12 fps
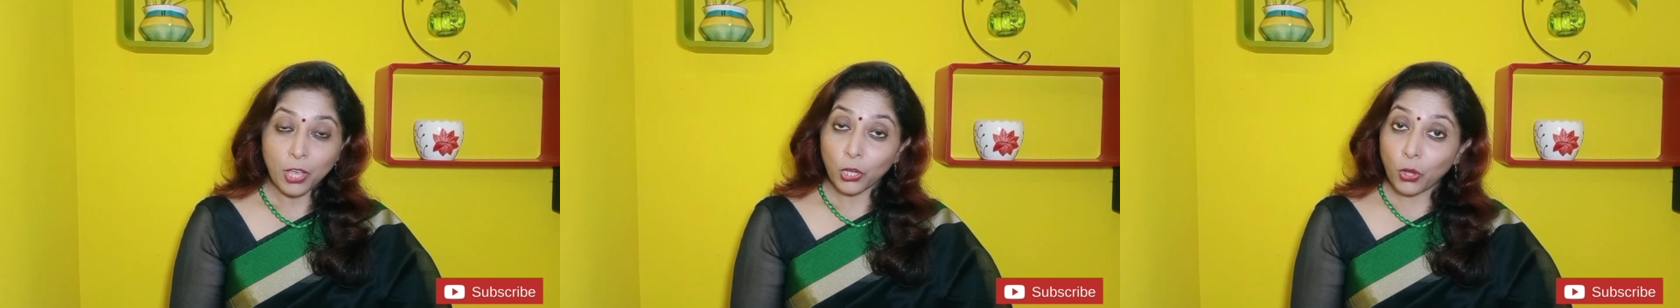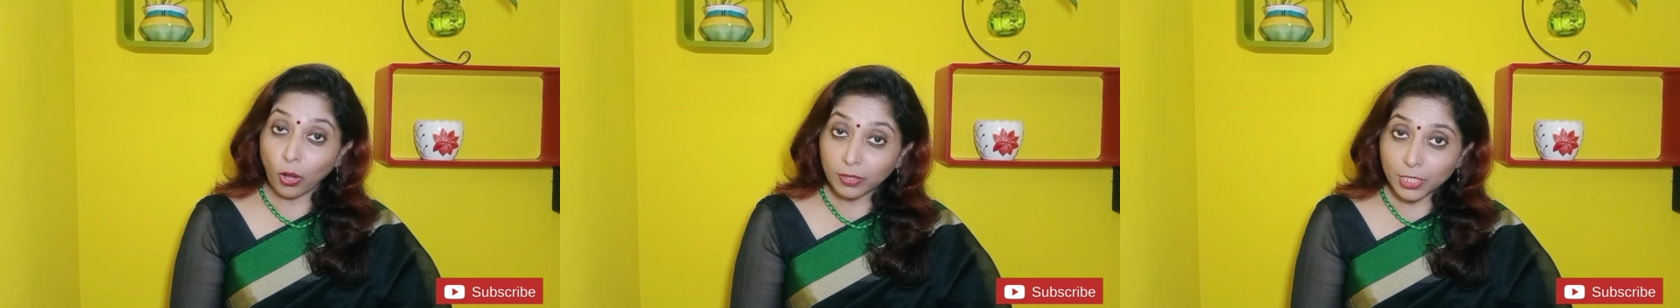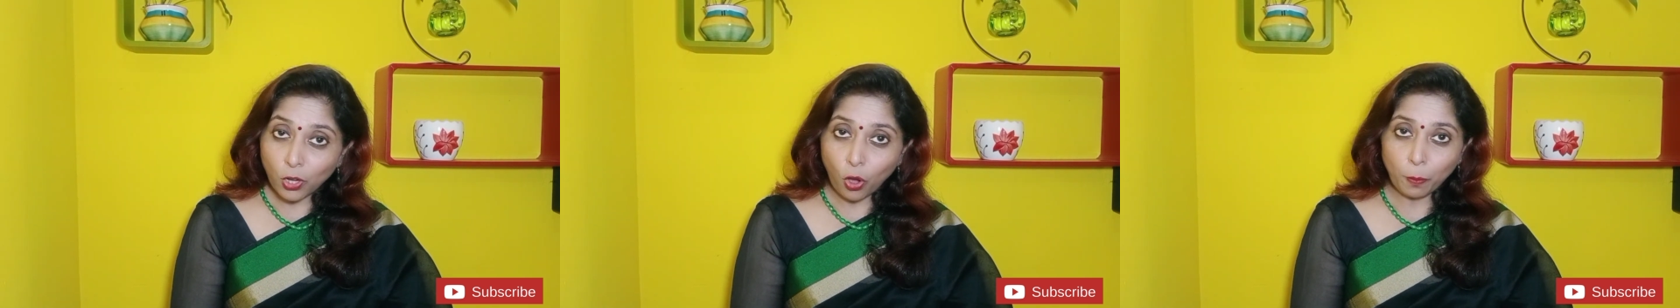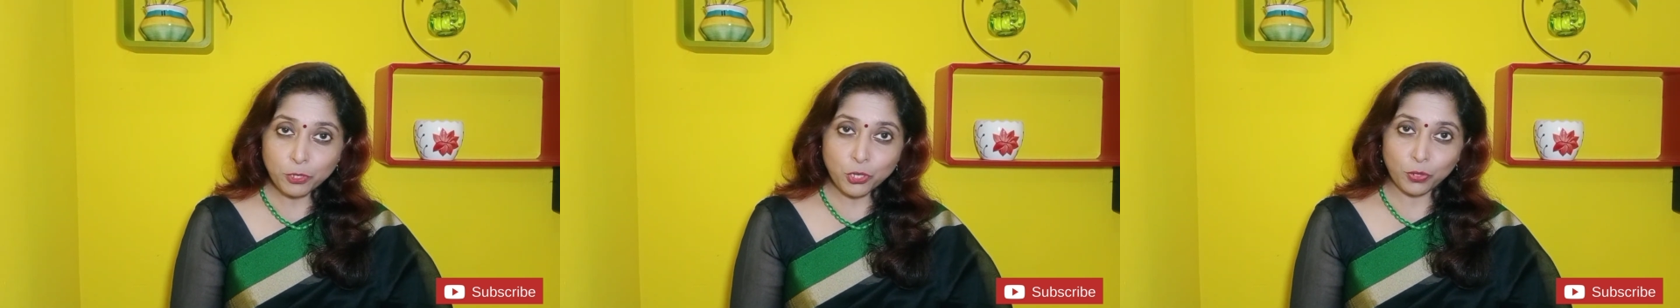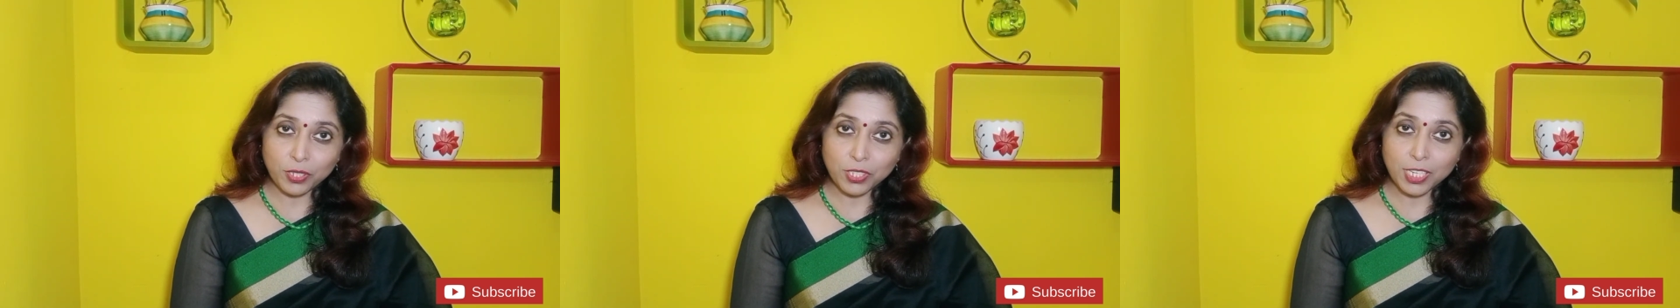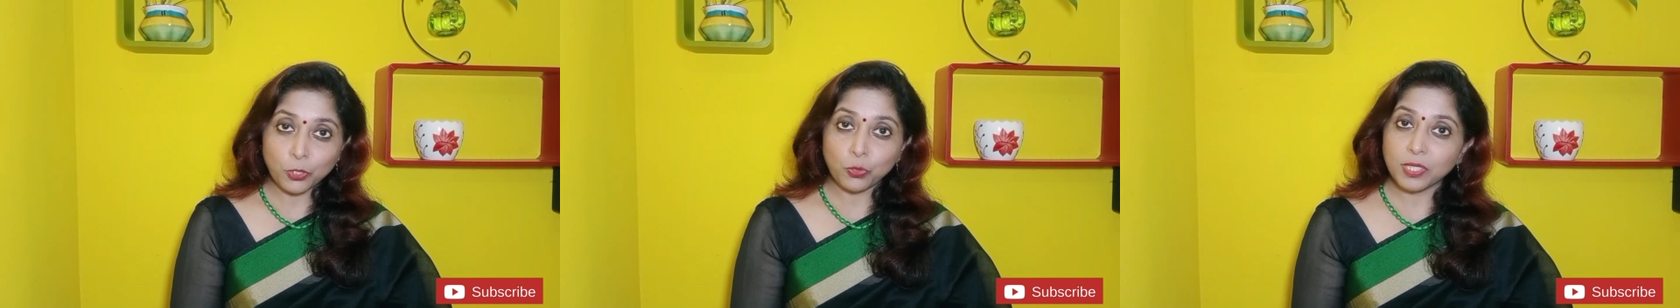got the opportunity
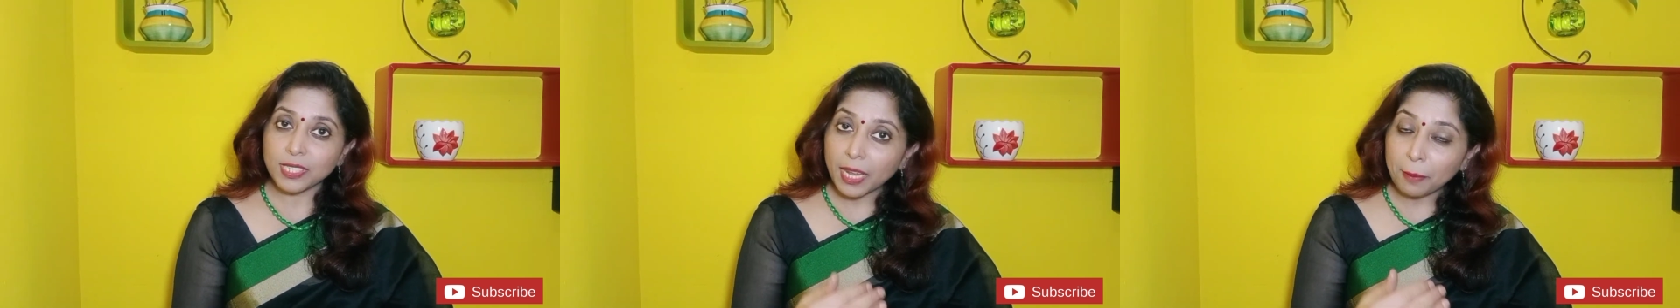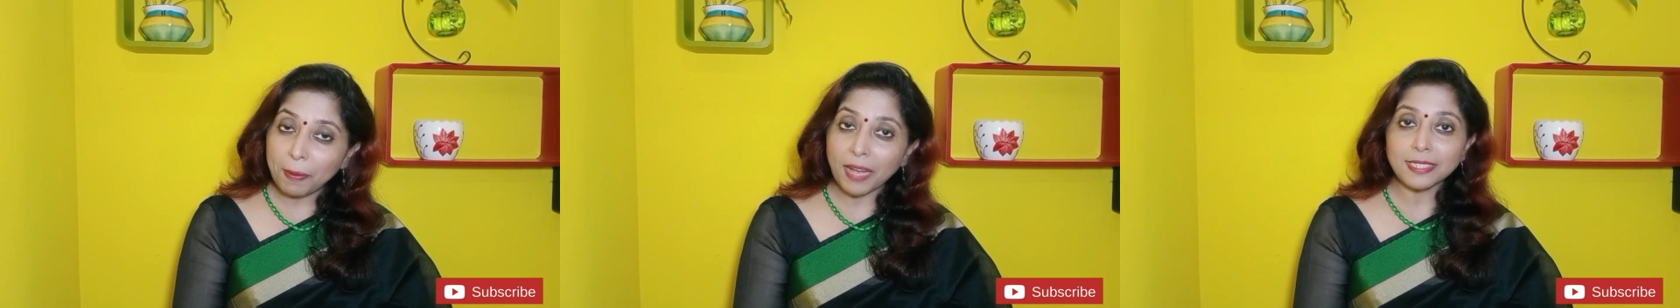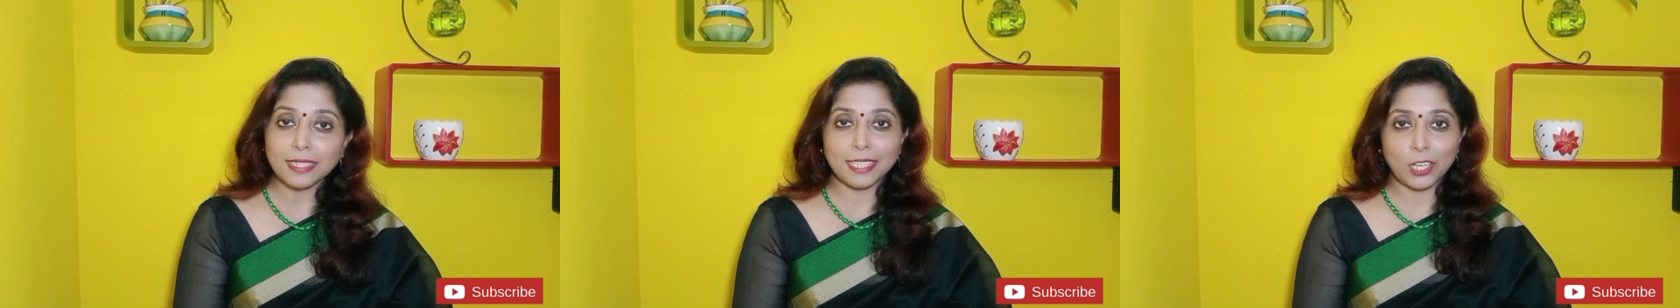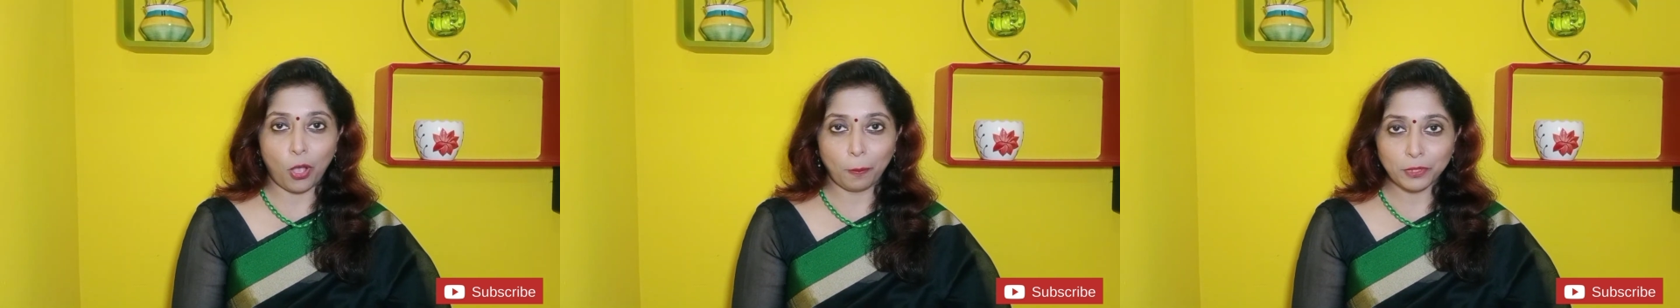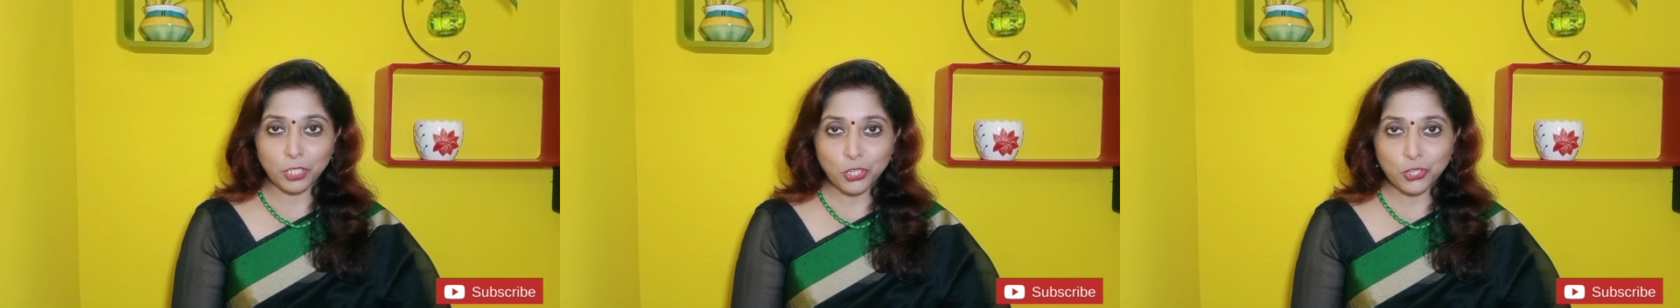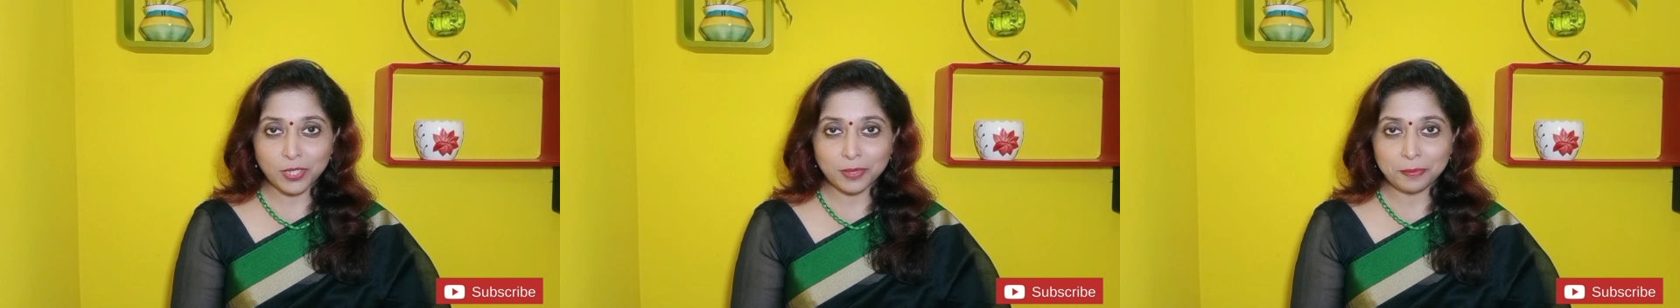to take part in the
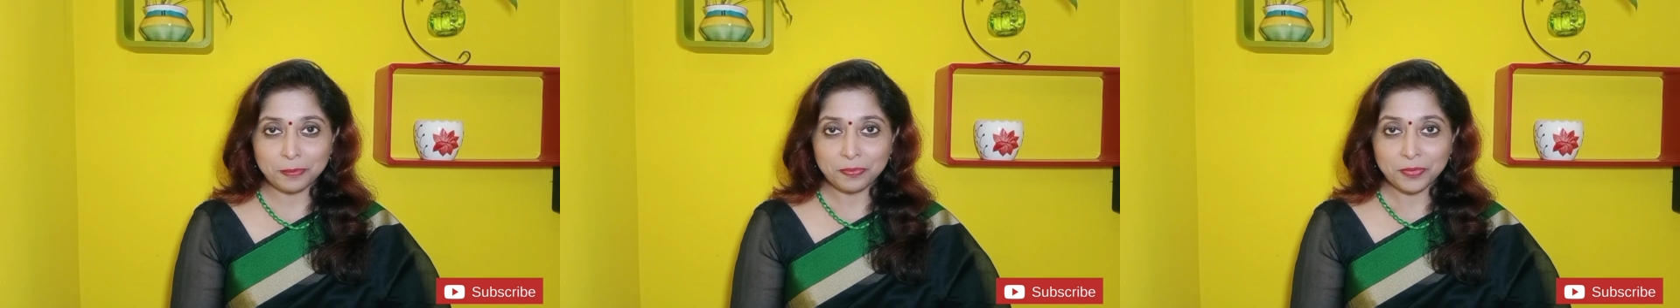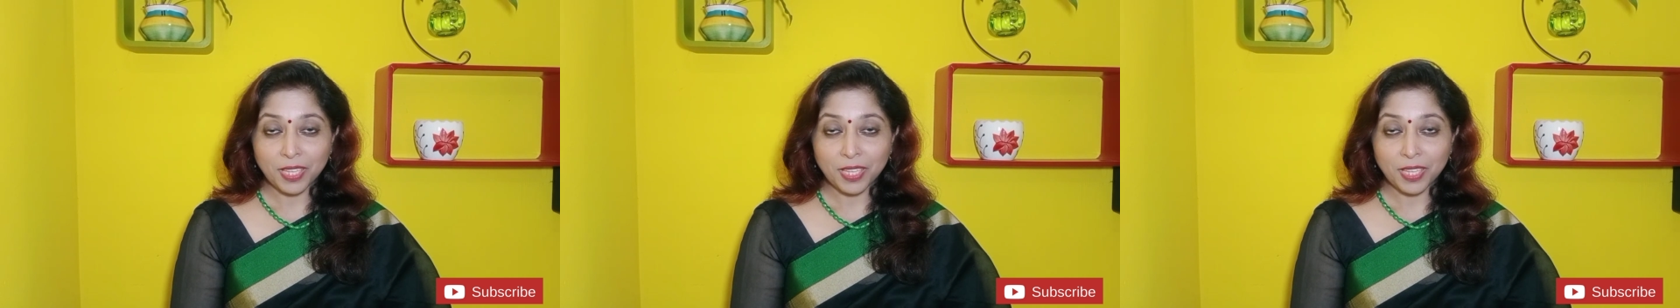competition,